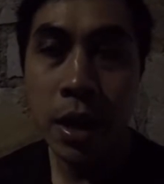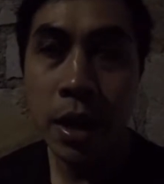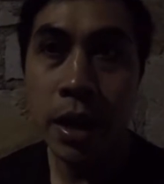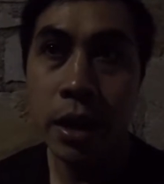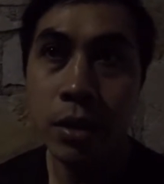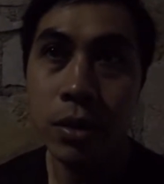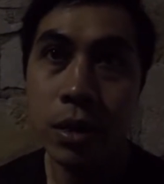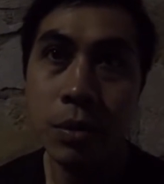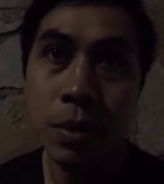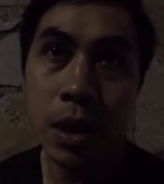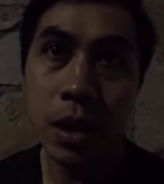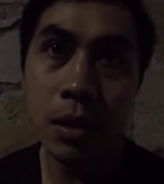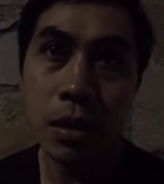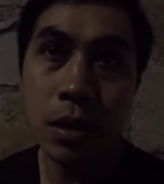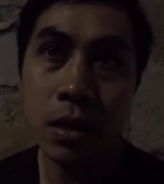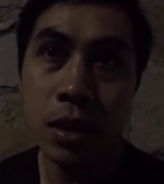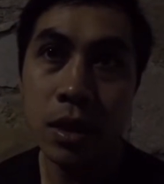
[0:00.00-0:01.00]
It was
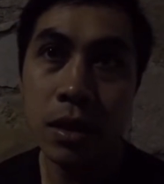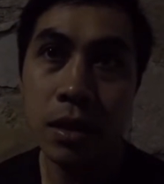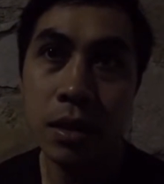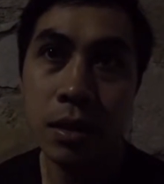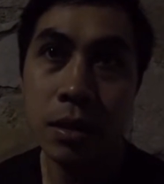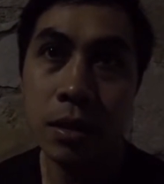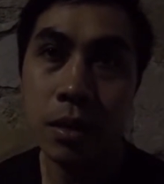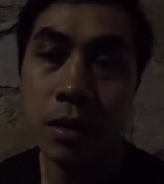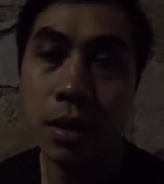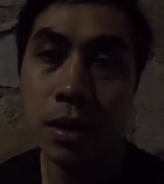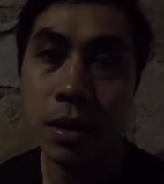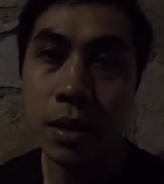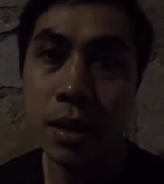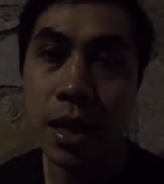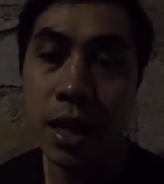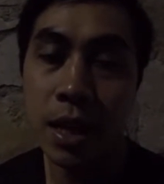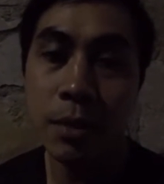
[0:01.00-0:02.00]
basically the
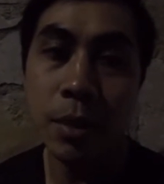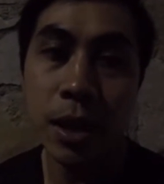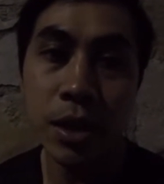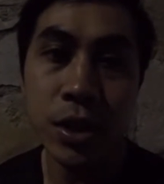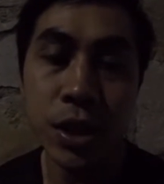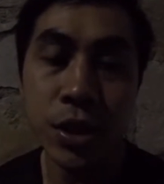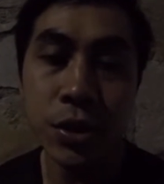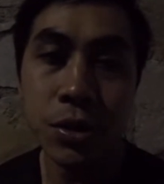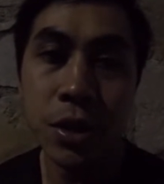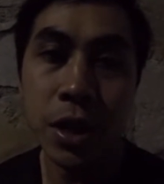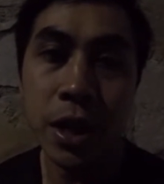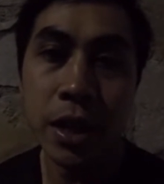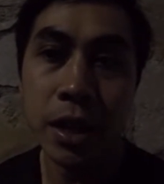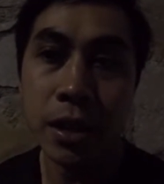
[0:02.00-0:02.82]
same as yesterday,